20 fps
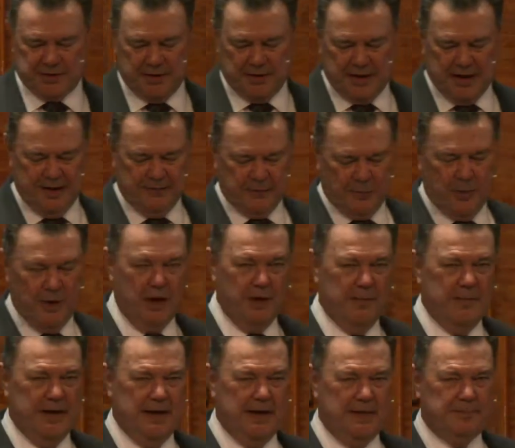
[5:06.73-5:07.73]
or ever will
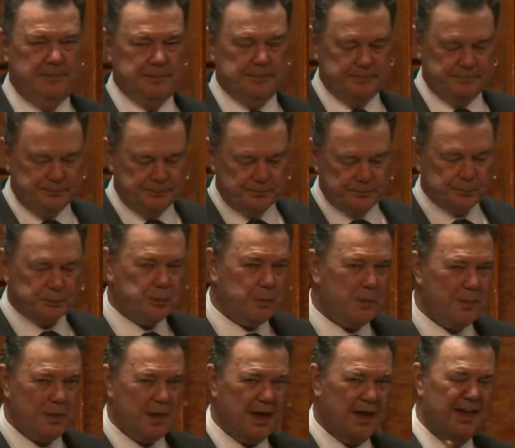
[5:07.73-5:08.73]
be,
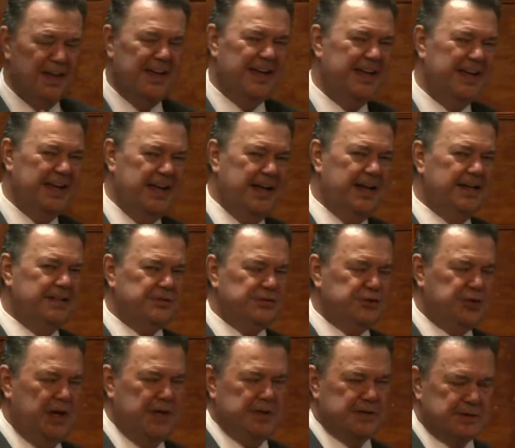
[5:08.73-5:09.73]
is
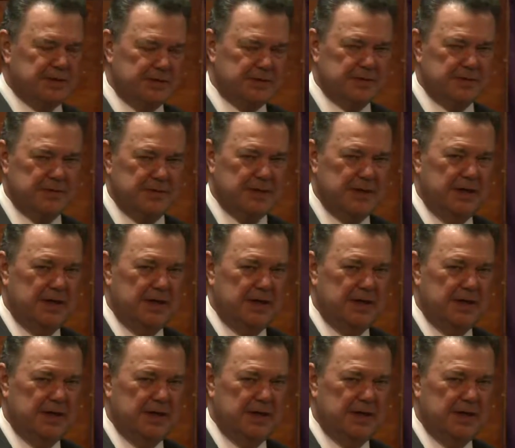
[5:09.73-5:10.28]
Jesus.